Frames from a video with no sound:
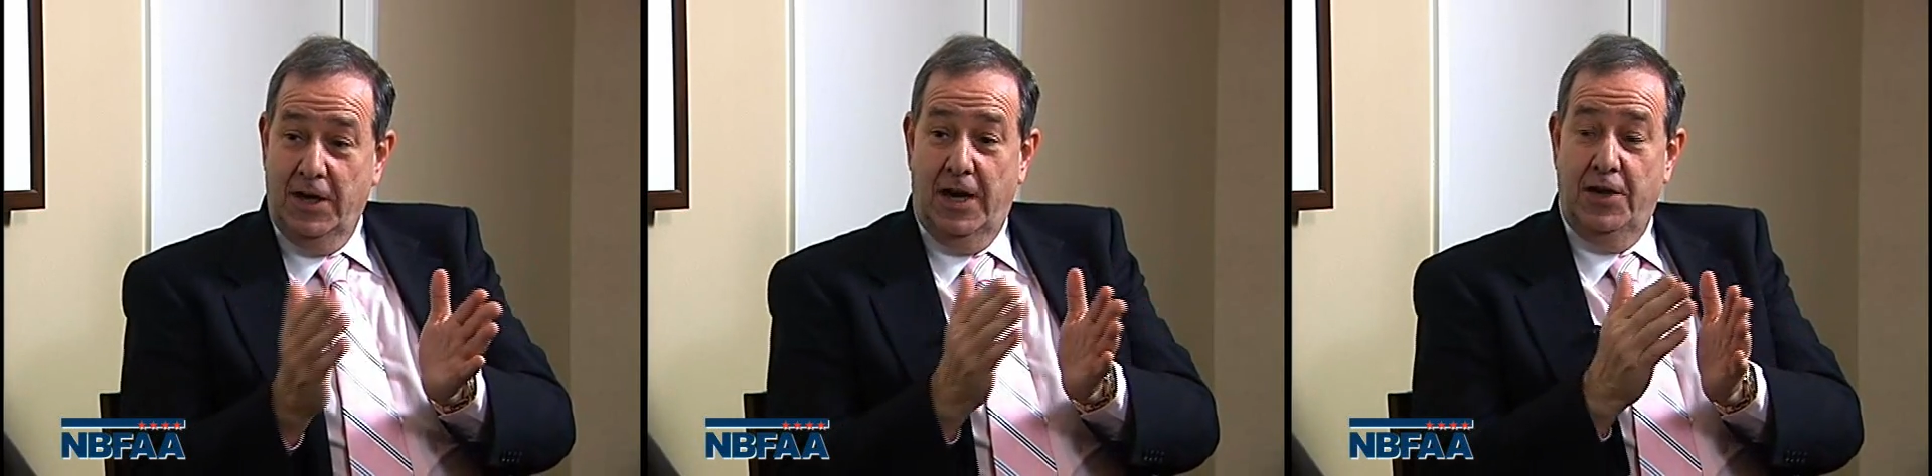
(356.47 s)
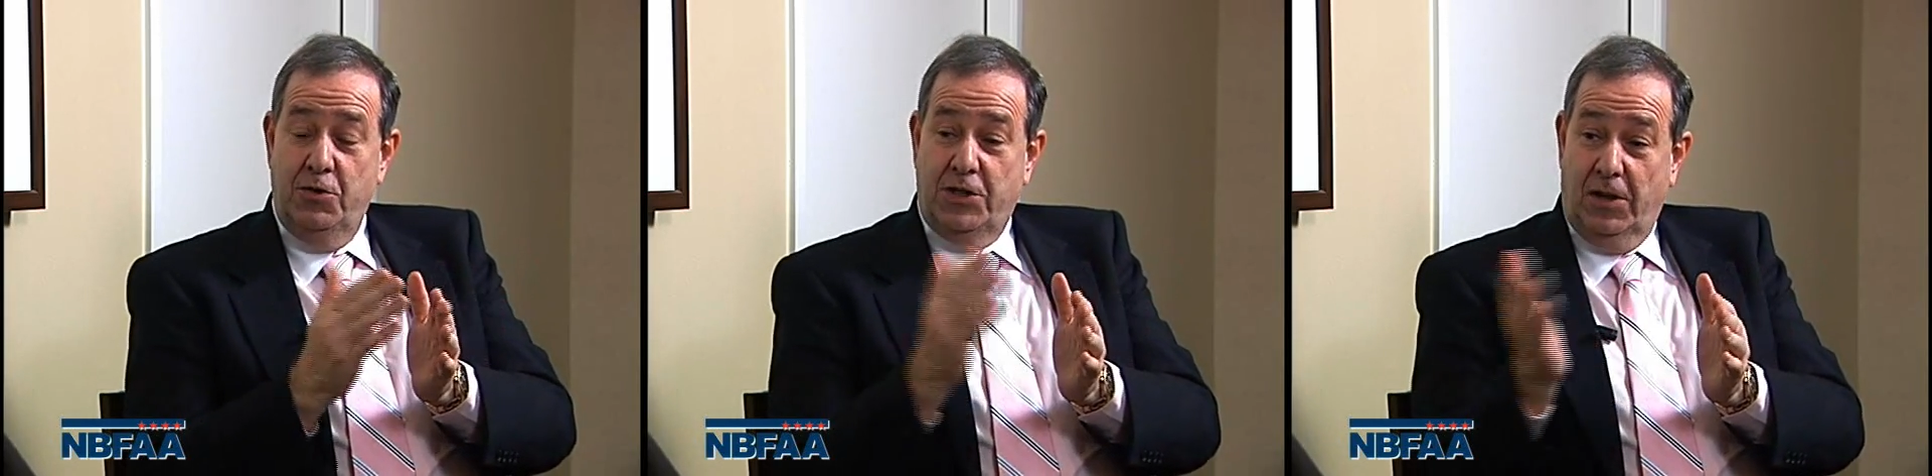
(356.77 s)

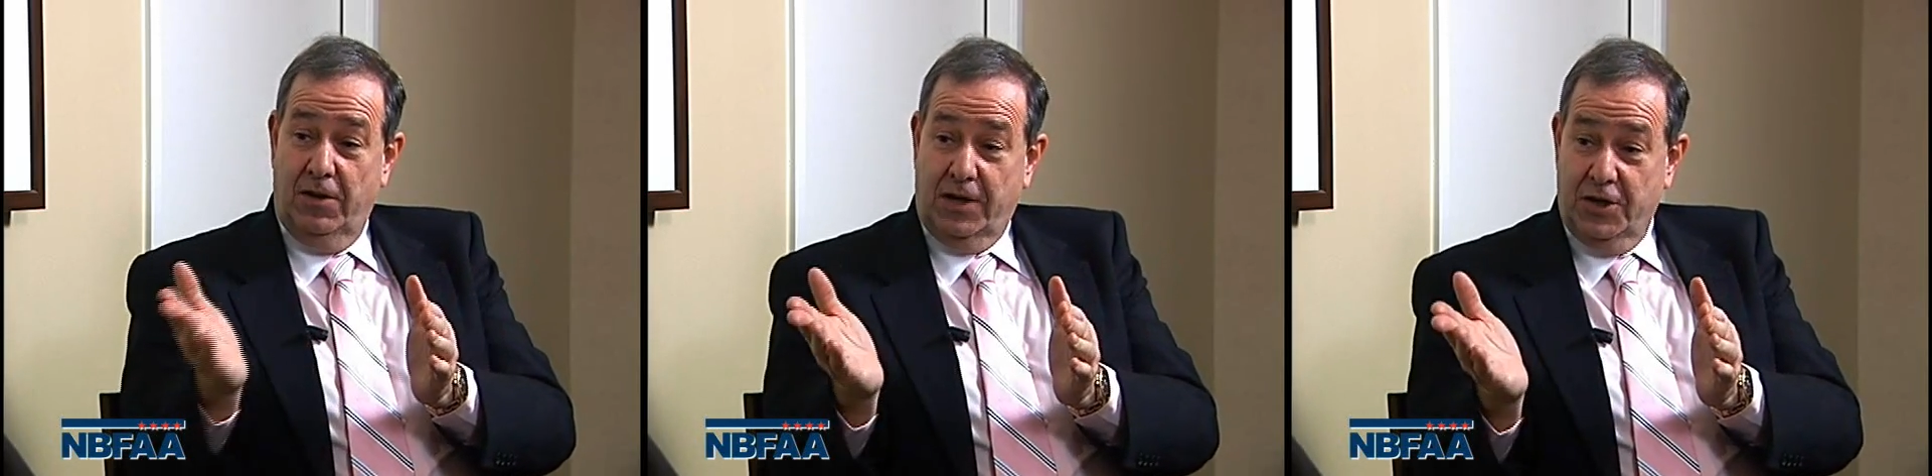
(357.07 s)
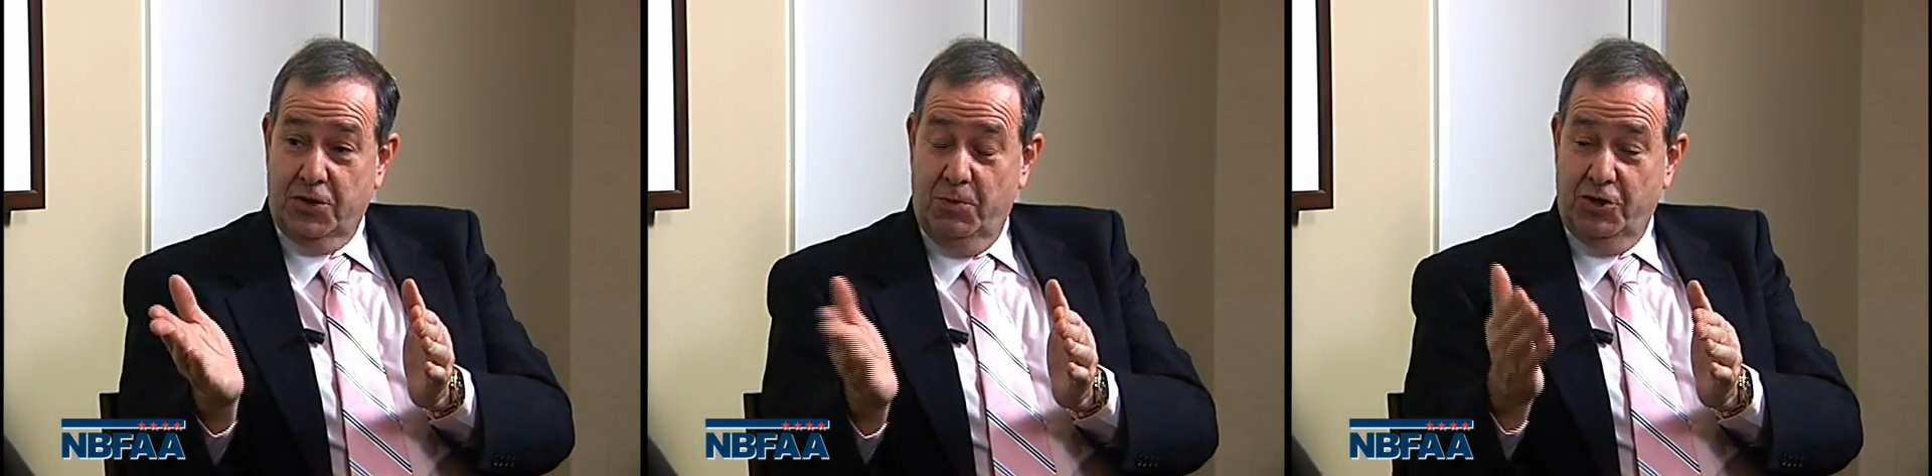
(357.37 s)
and you tell a
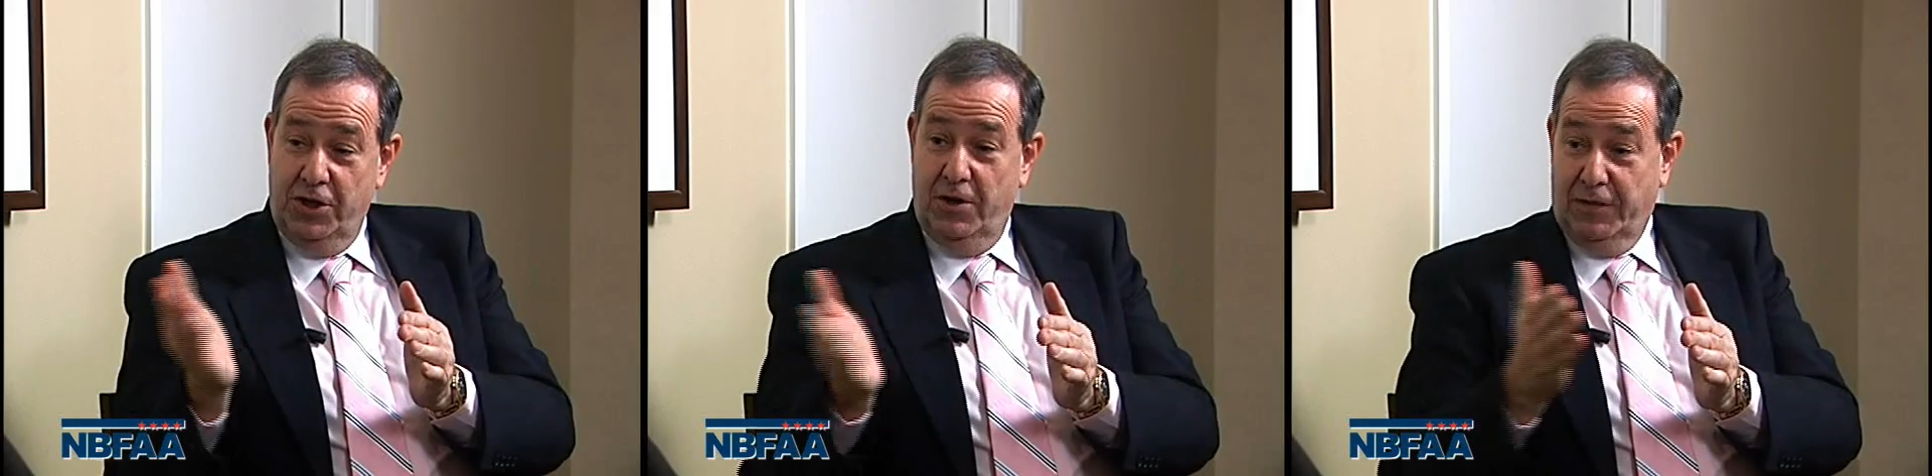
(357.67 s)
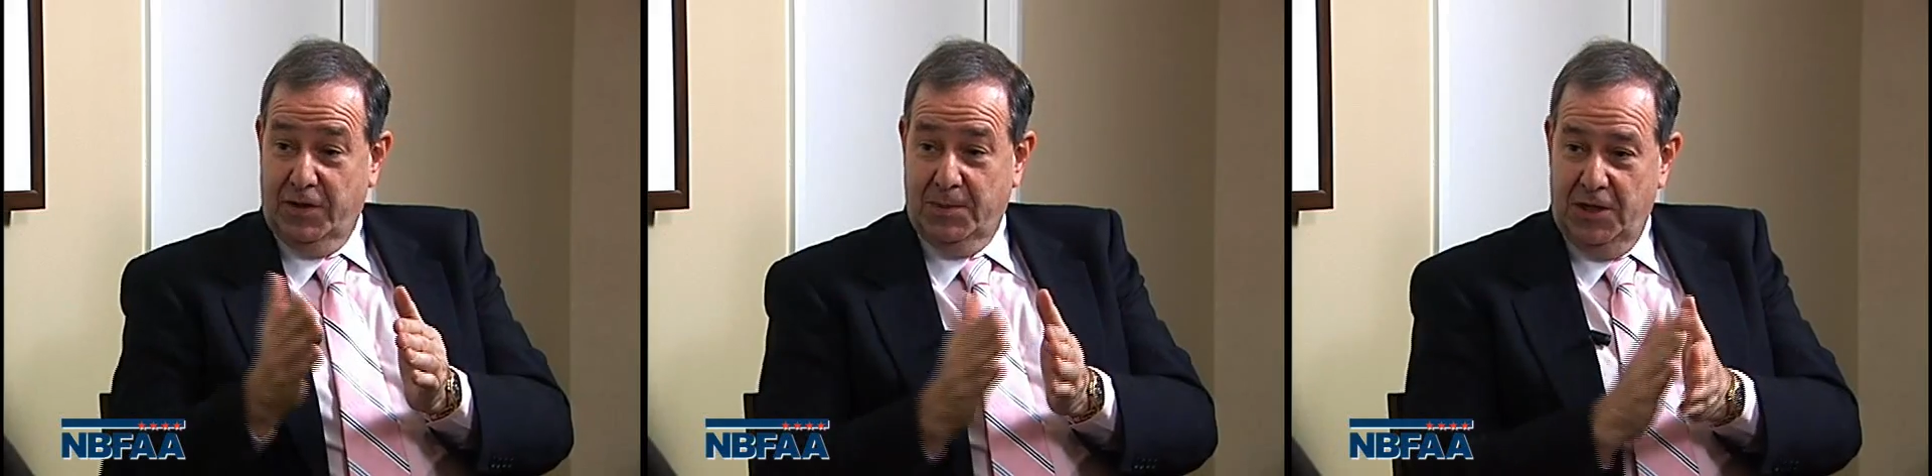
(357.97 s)
customer, gee, you
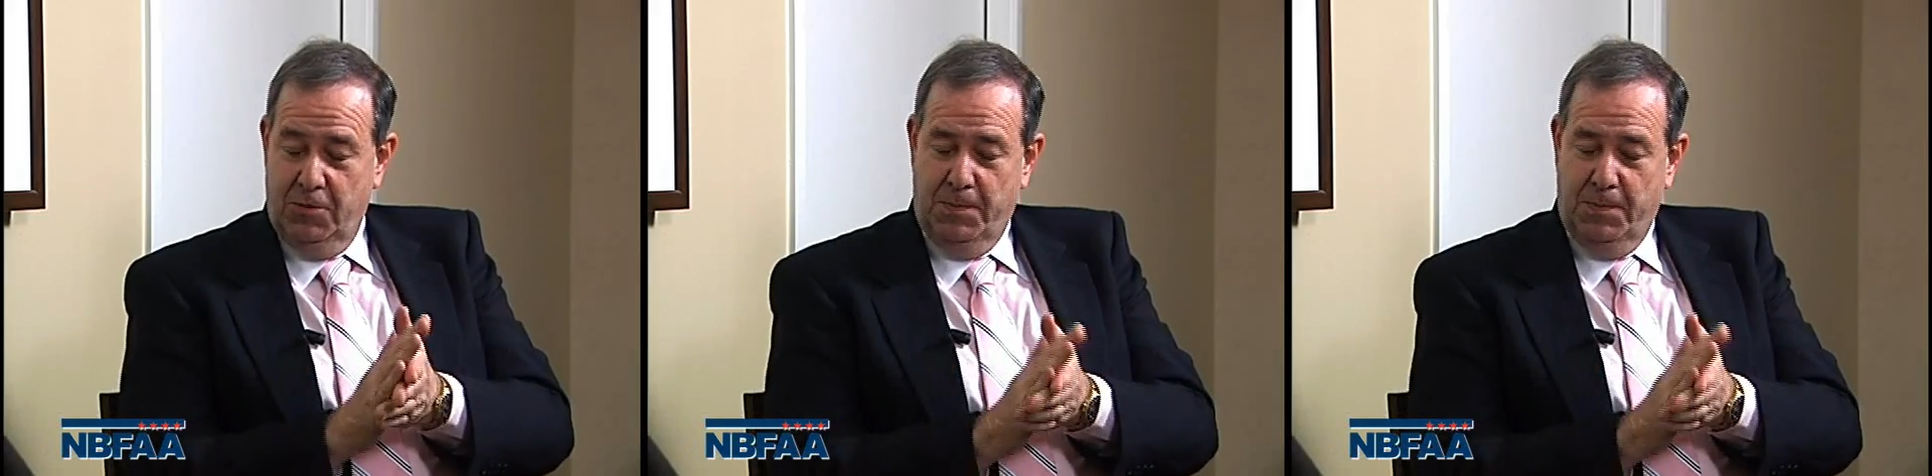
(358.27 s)
have to update your